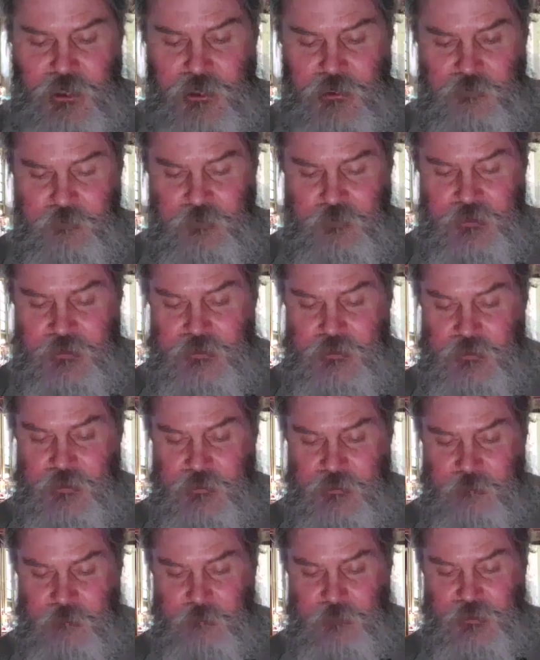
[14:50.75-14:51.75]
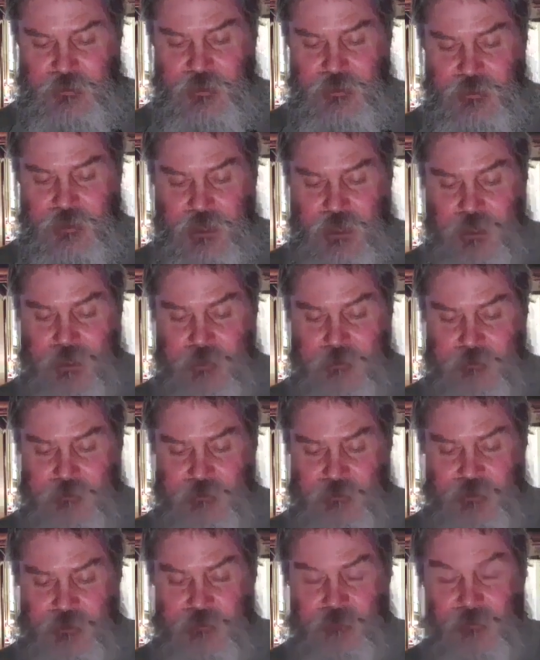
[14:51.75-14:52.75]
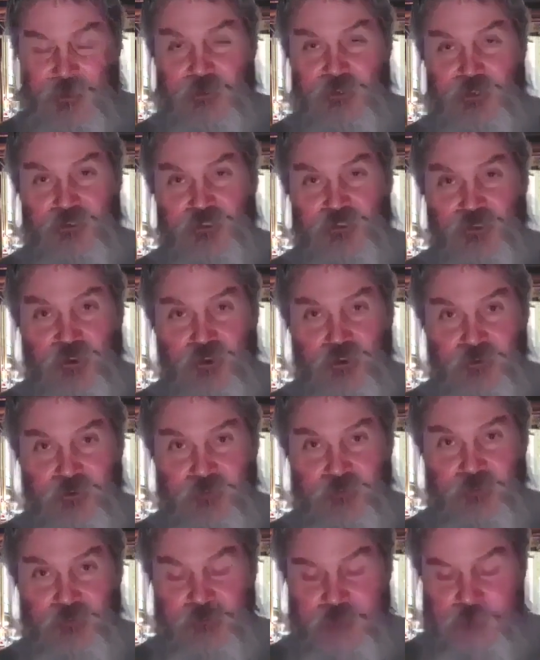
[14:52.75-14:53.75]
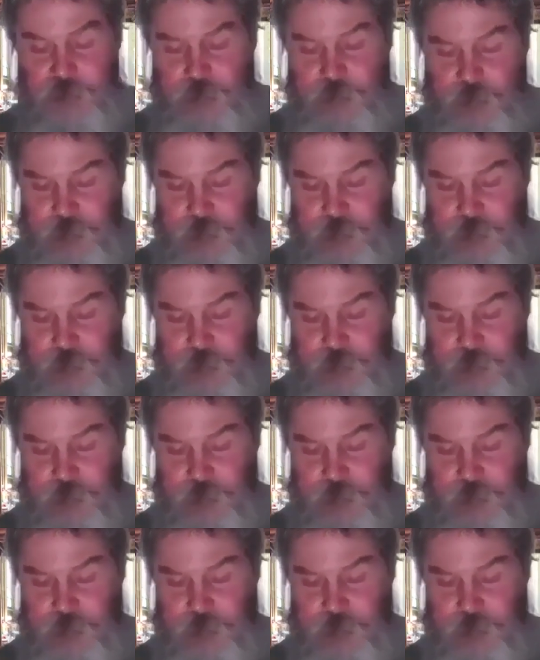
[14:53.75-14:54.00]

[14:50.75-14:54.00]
Should your eyrie be lodged among the